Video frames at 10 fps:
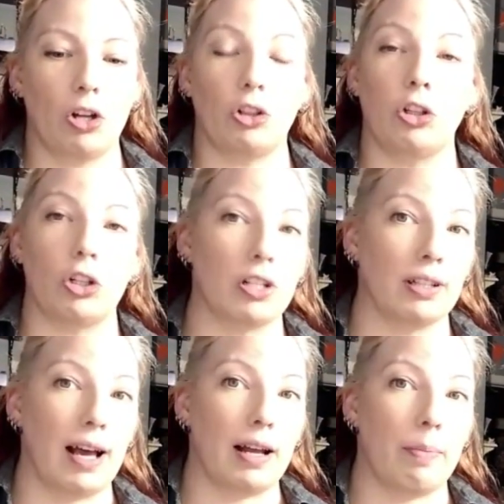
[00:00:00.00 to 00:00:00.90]
learned a
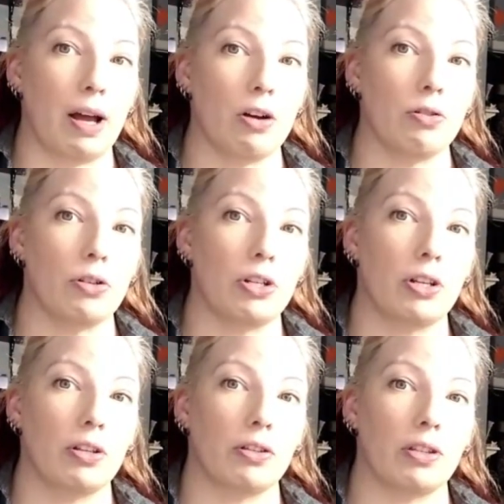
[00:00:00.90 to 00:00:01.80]
lot about
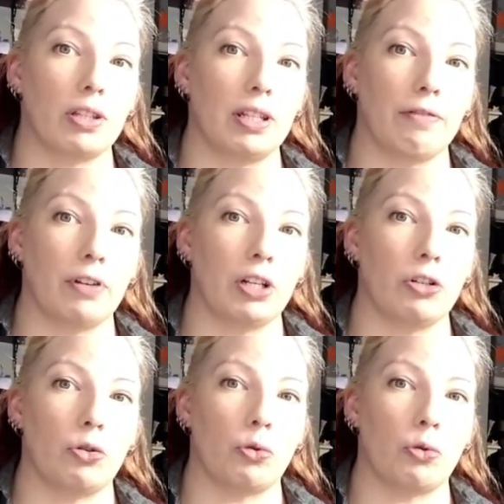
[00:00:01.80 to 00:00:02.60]
the different